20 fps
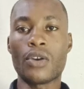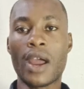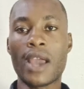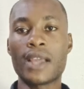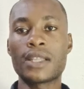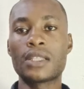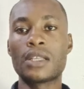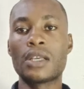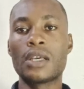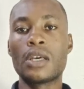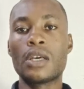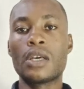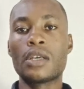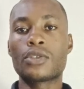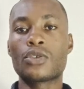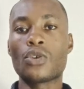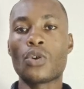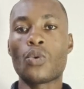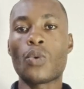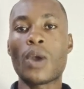All right,
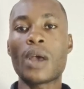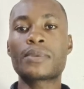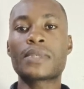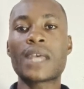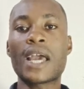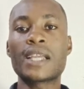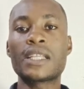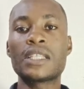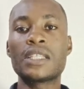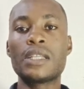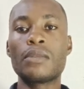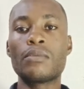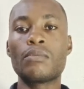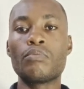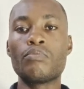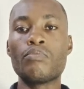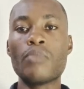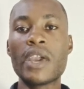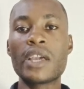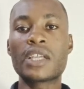so website
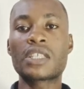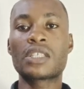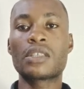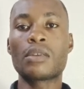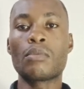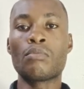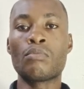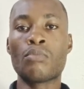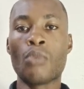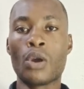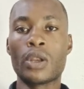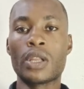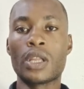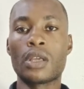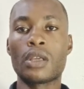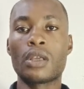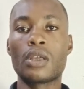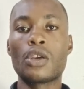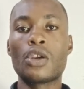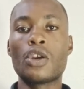makes
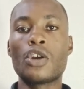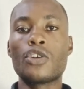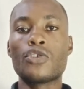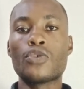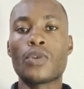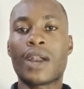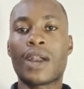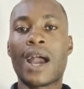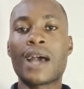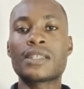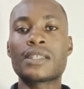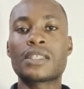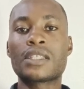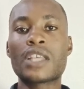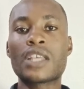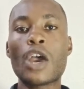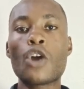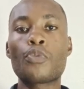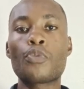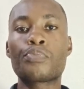money. You can
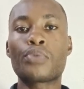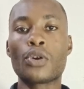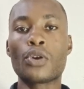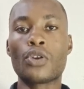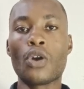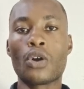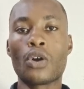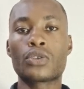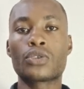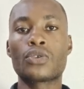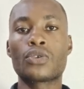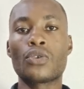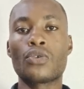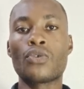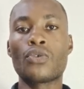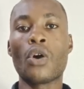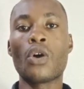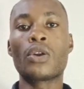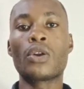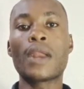sell product,
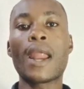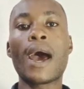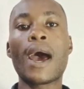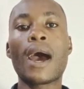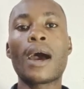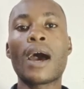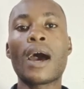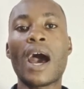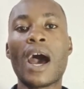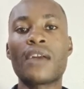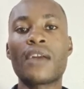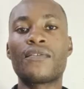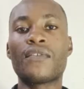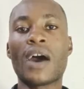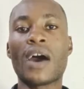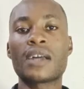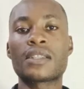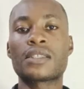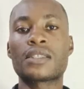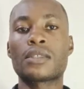run
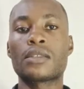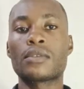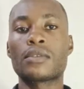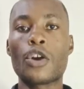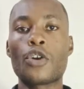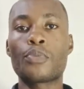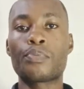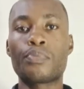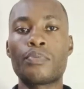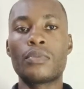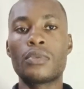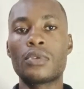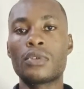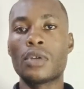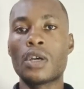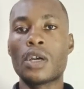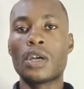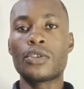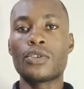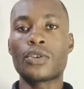adverts,
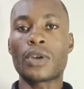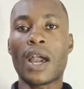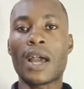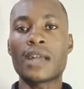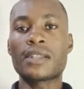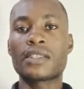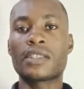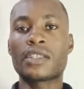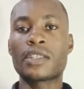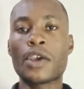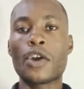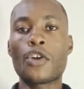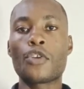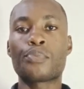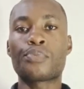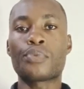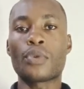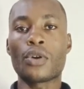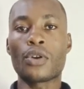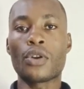you can
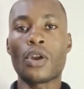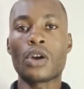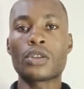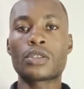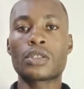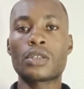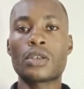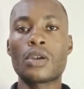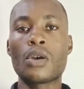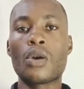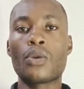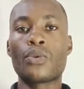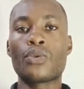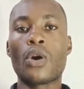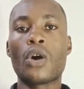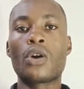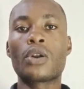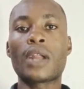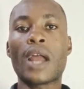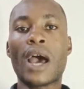sell product,
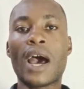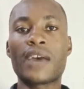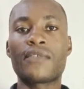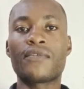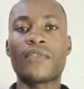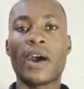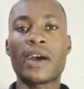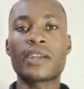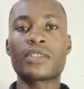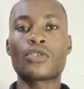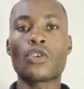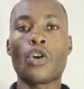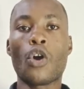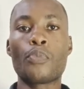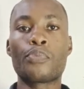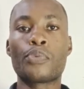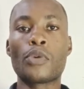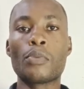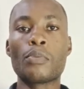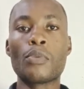run adverts,
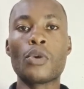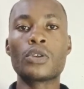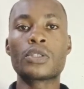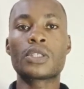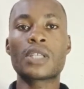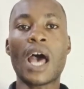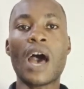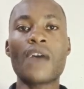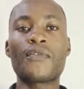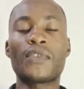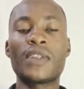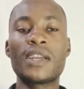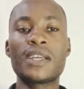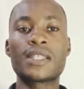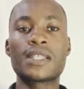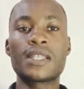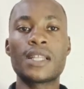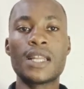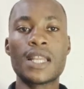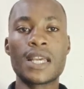or promote
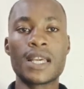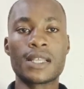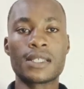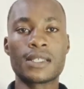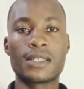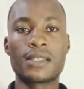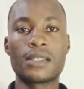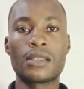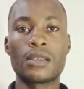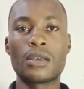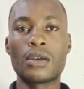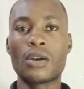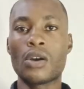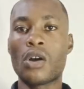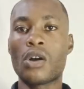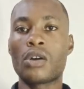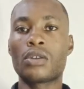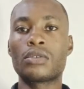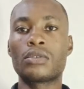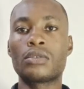affiliate links
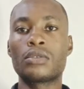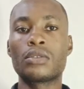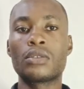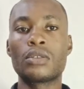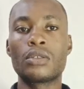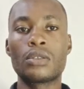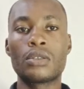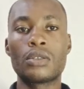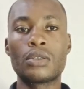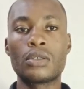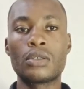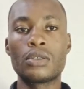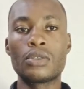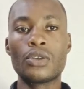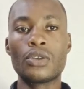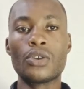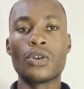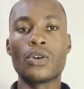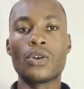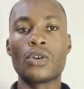on
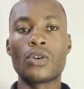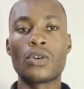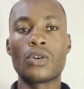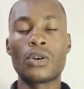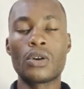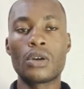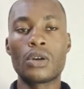your